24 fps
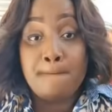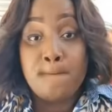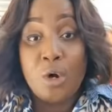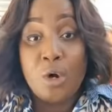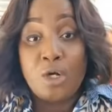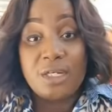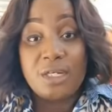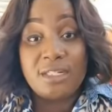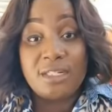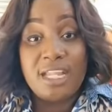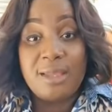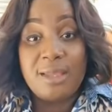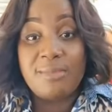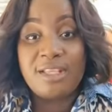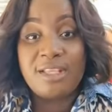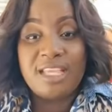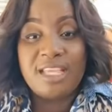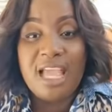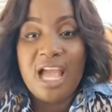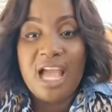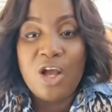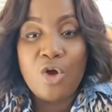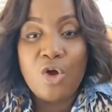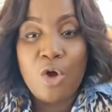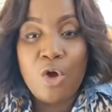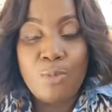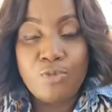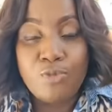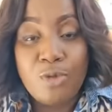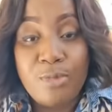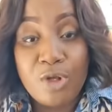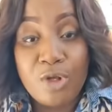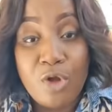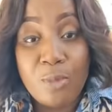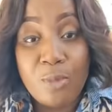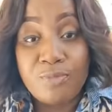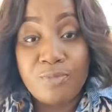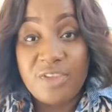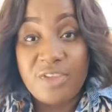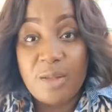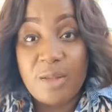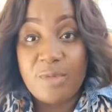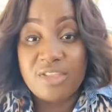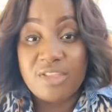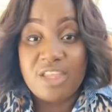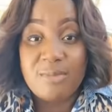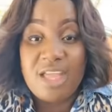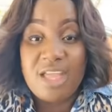But them can't come to me, come
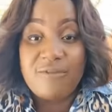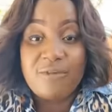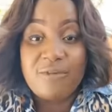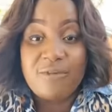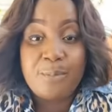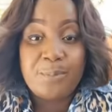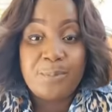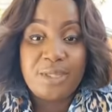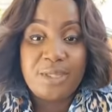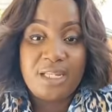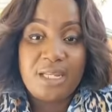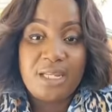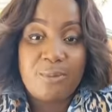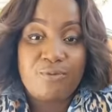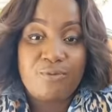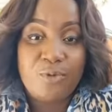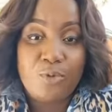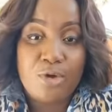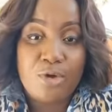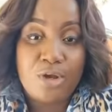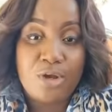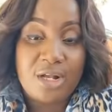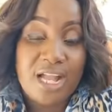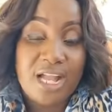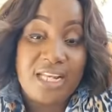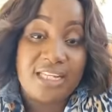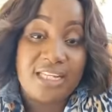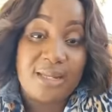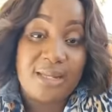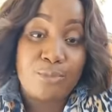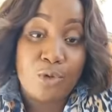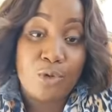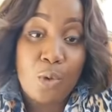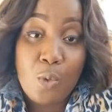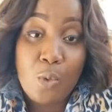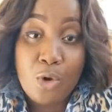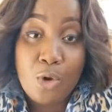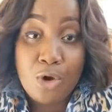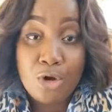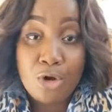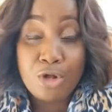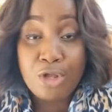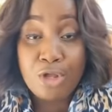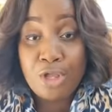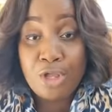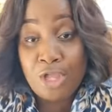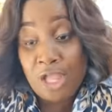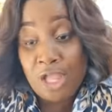tell me, say me have to pay them for work and them no
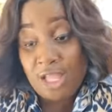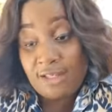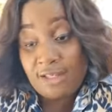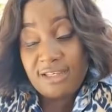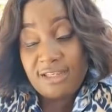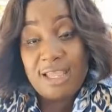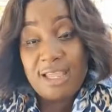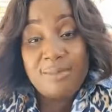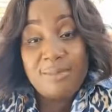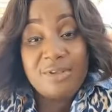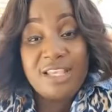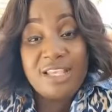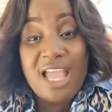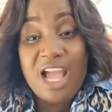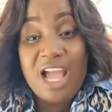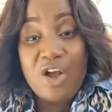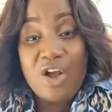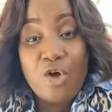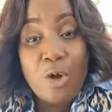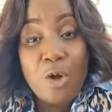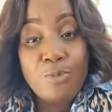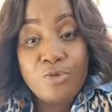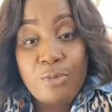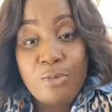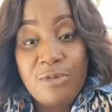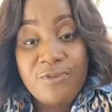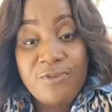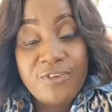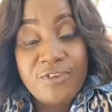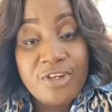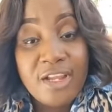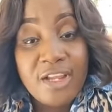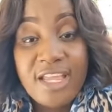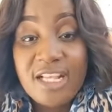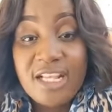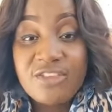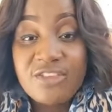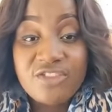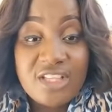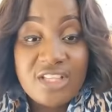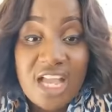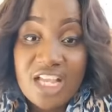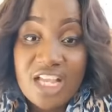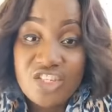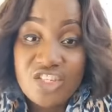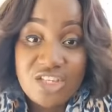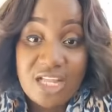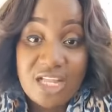work. Them can't come to me for no
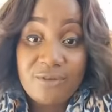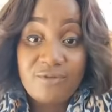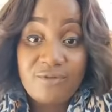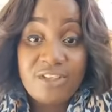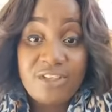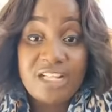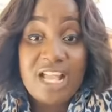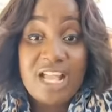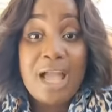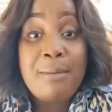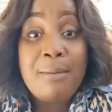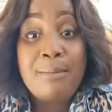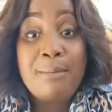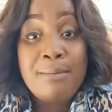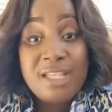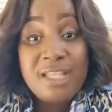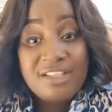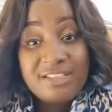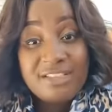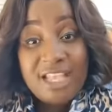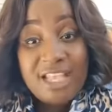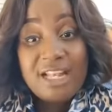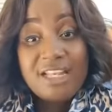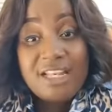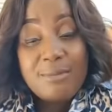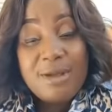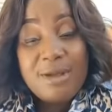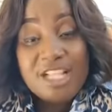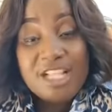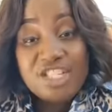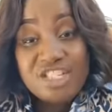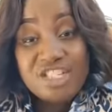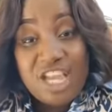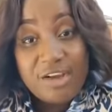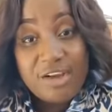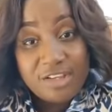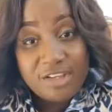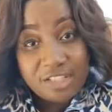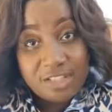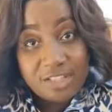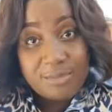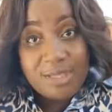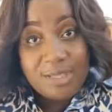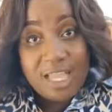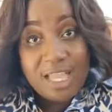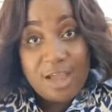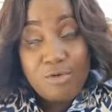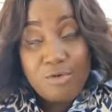extortion fee, because me tell them a
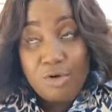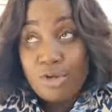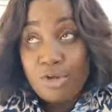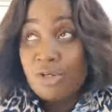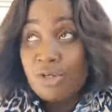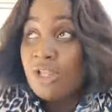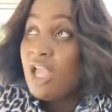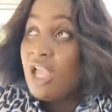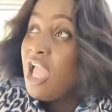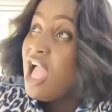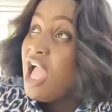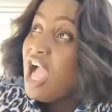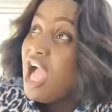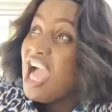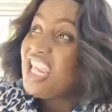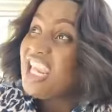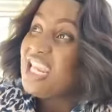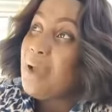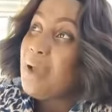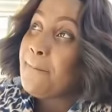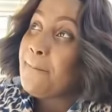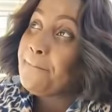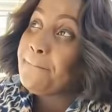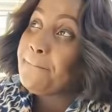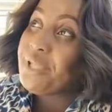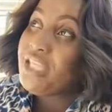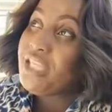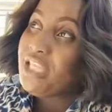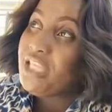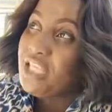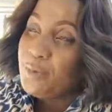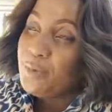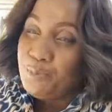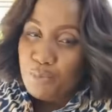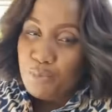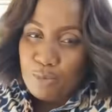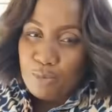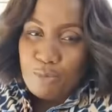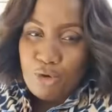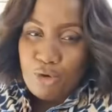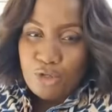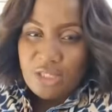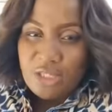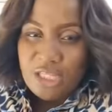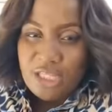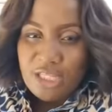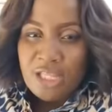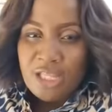charity me a run and a people
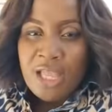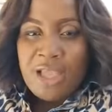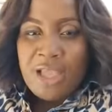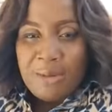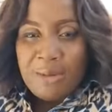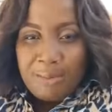money